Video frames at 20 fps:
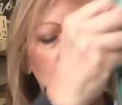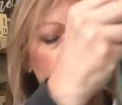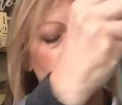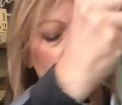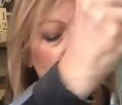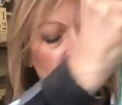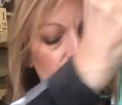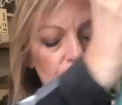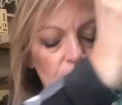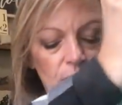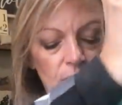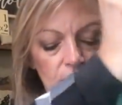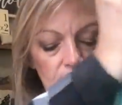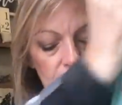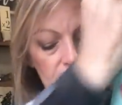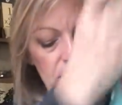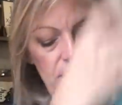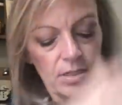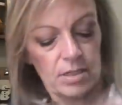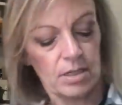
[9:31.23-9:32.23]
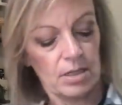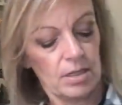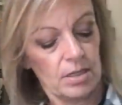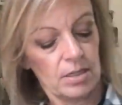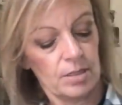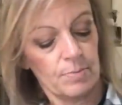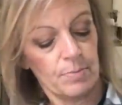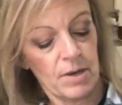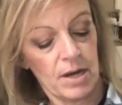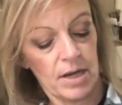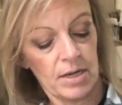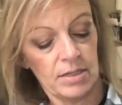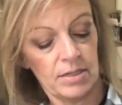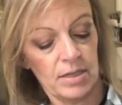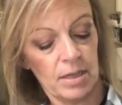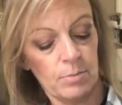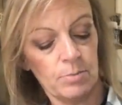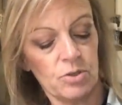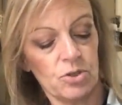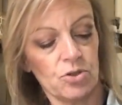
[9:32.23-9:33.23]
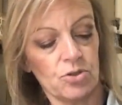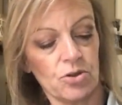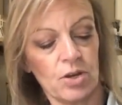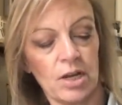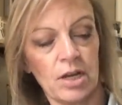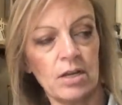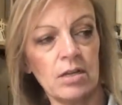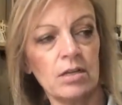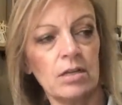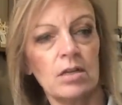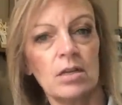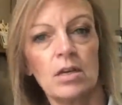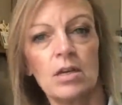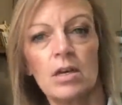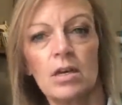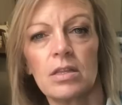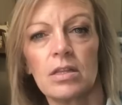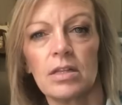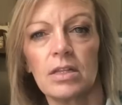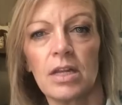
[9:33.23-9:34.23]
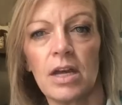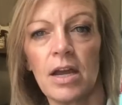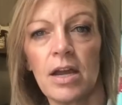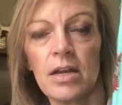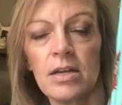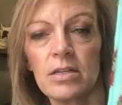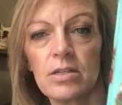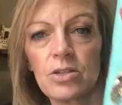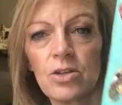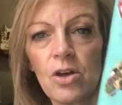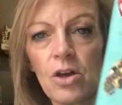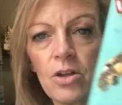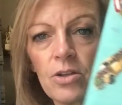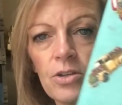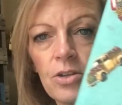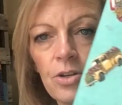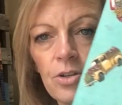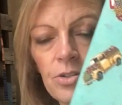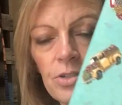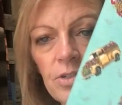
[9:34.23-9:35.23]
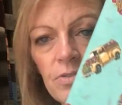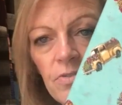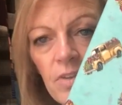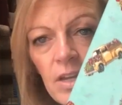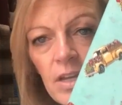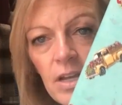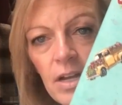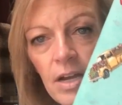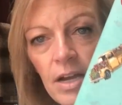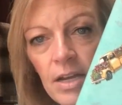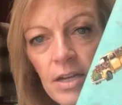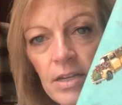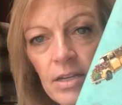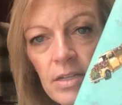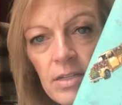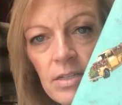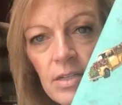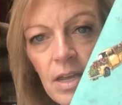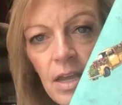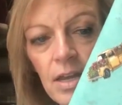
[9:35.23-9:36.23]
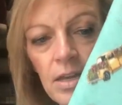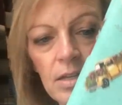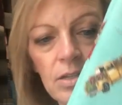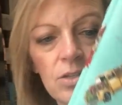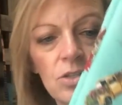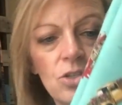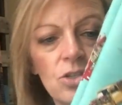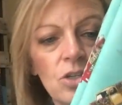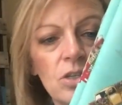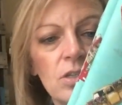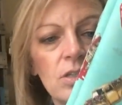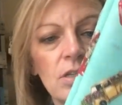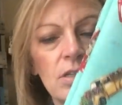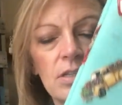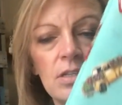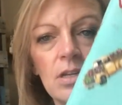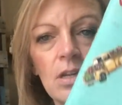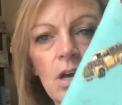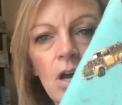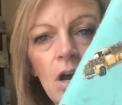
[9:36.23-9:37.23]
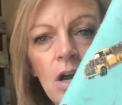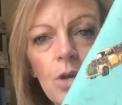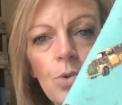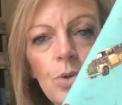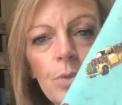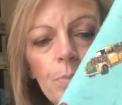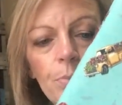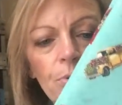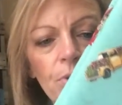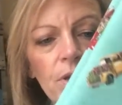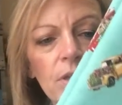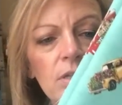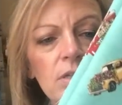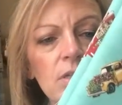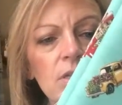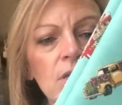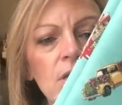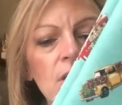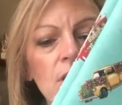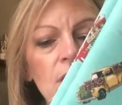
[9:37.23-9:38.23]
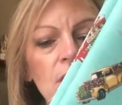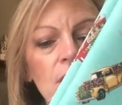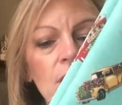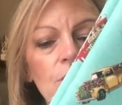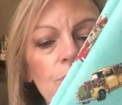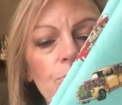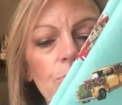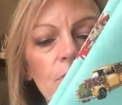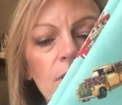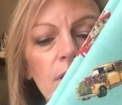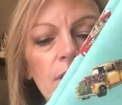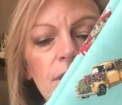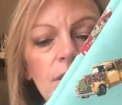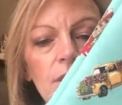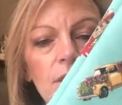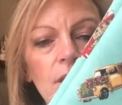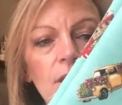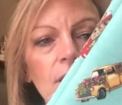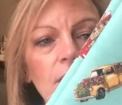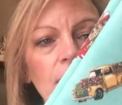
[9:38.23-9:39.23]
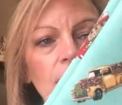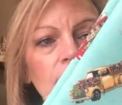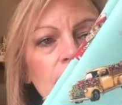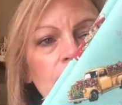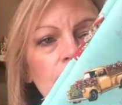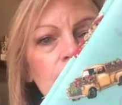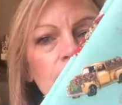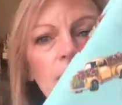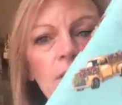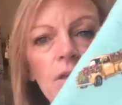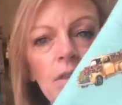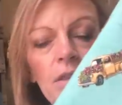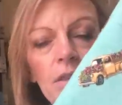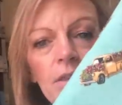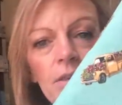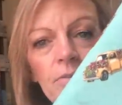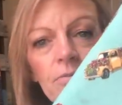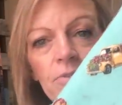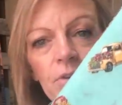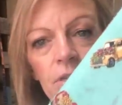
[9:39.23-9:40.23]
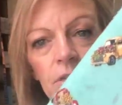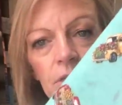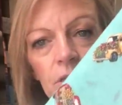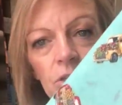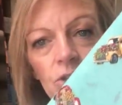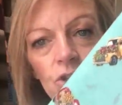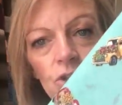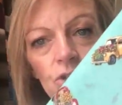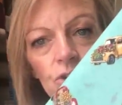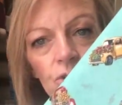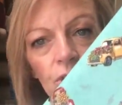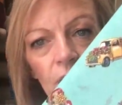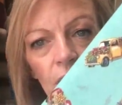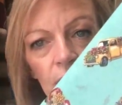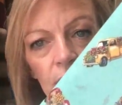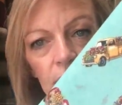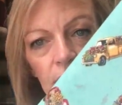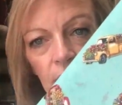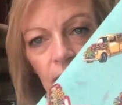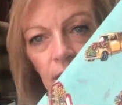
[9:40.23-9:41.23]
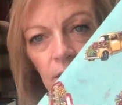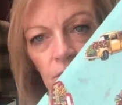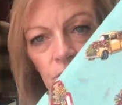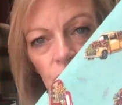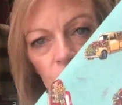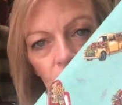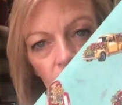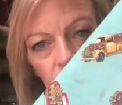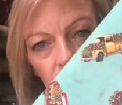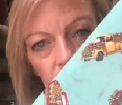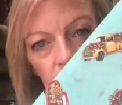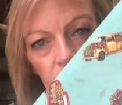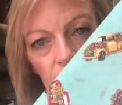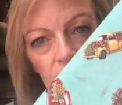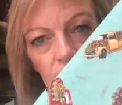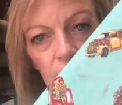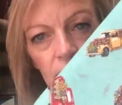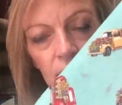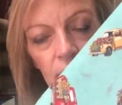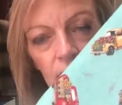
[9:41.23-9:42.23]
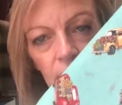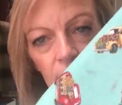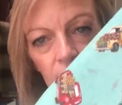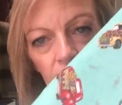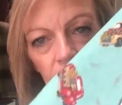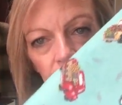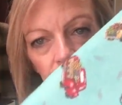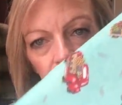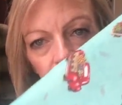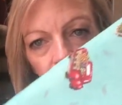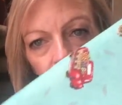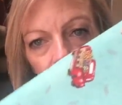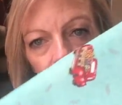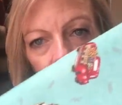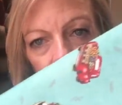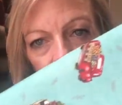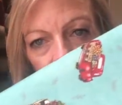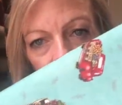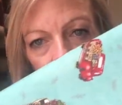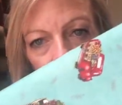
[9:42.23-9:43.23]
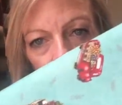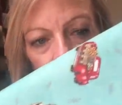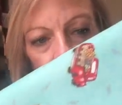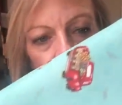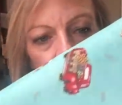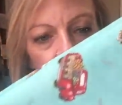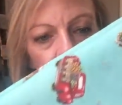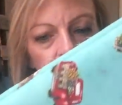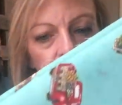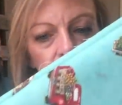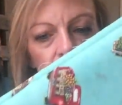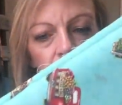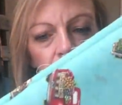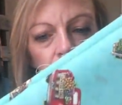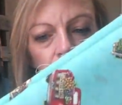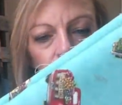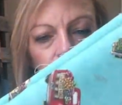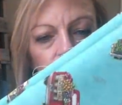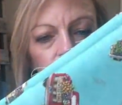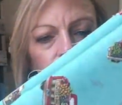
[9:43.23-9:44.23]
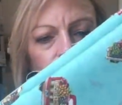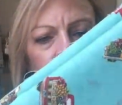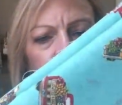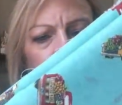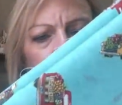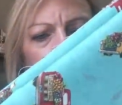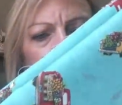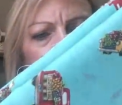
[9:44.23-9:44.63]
fabric. This is by Deb Strain. The line is called Cultivate Kindness and it's just, it's an aqua print with um, the vintage trucks. I just love these vintage trucks and they're usually